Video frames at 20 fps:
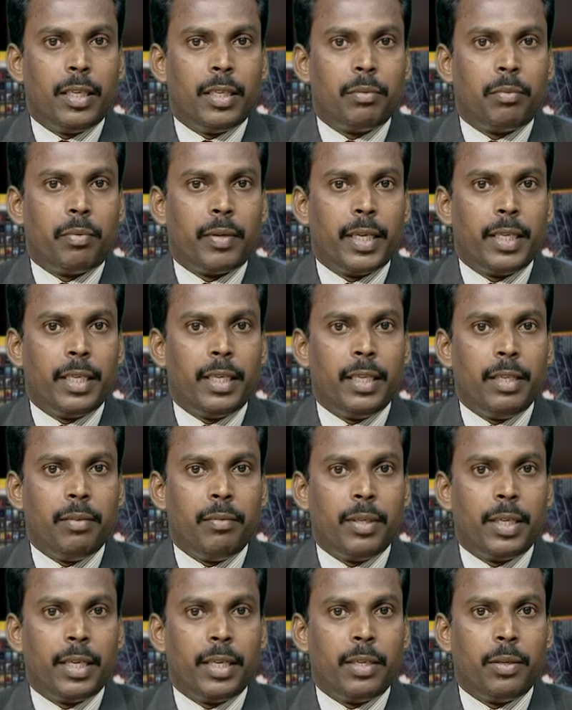and finally,
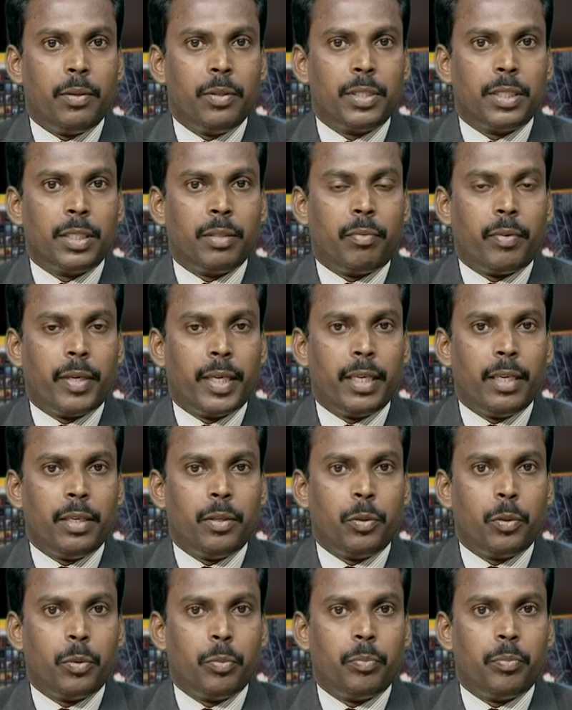we are introducing a
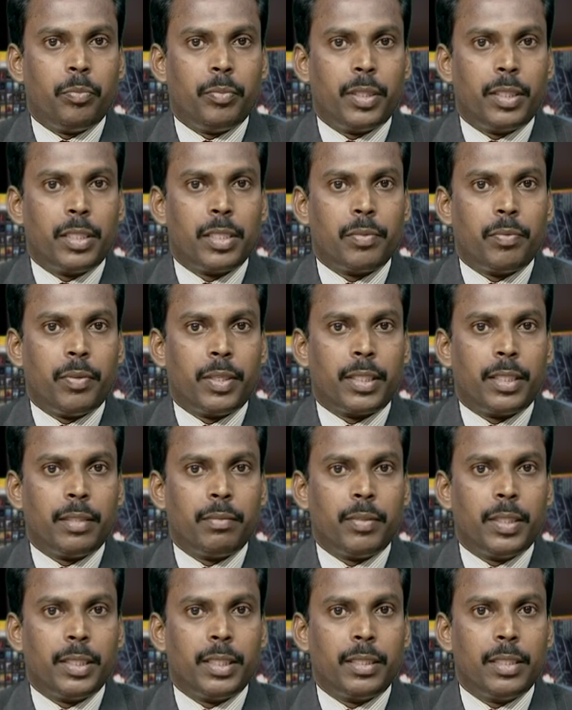final group that is for
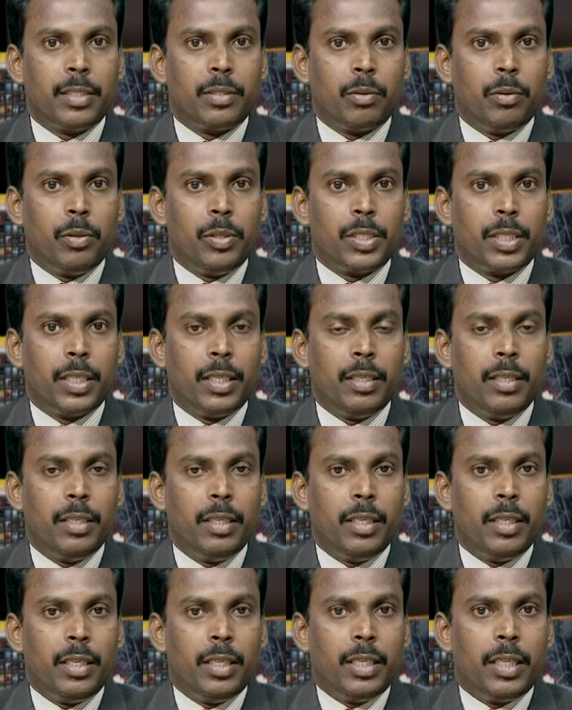converging the solution
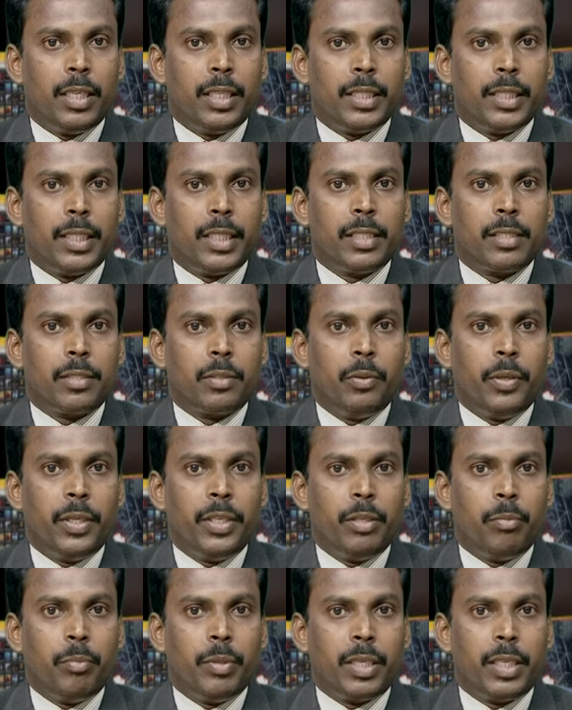and that is
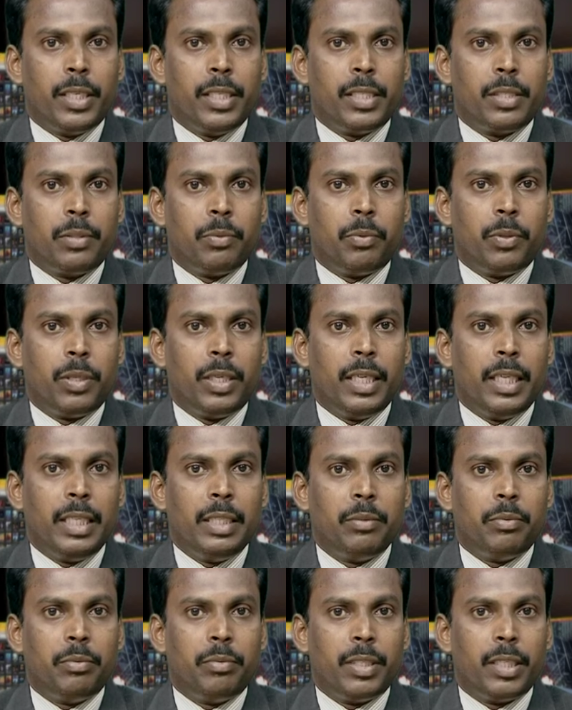going to be reached
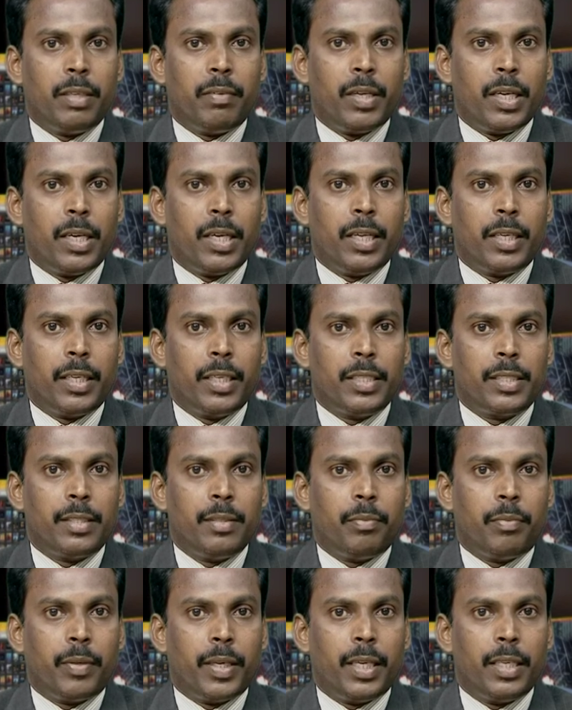only if we have already reached
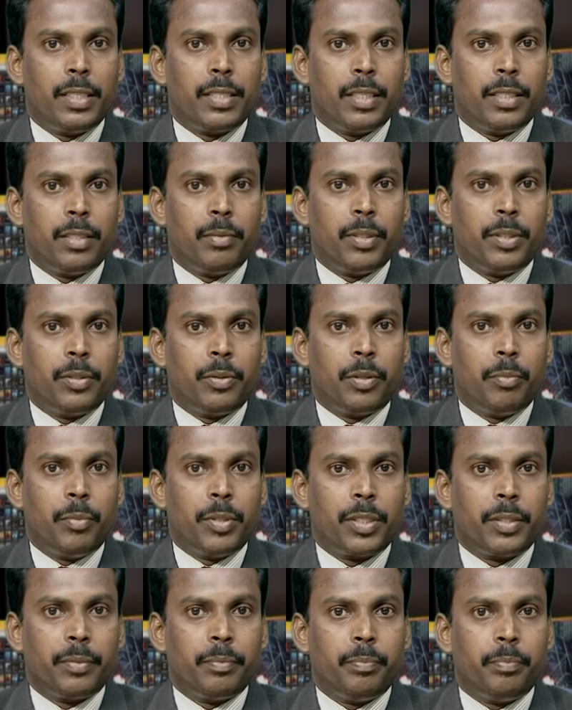the final state of the Turing
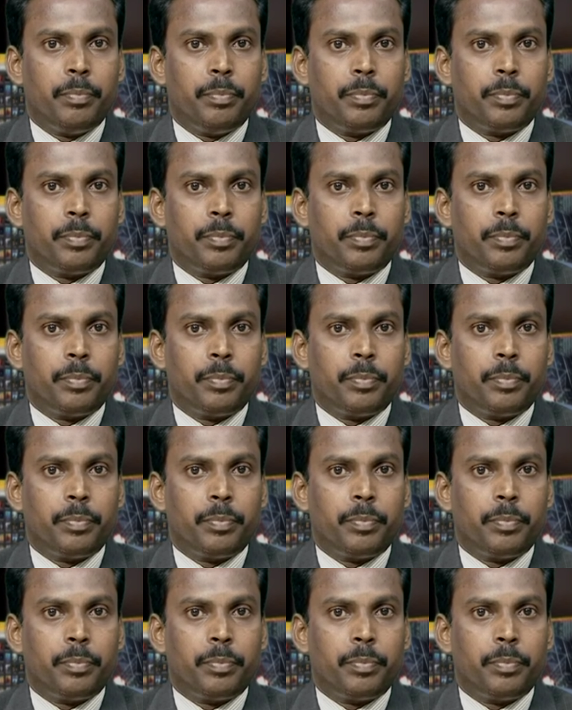machine.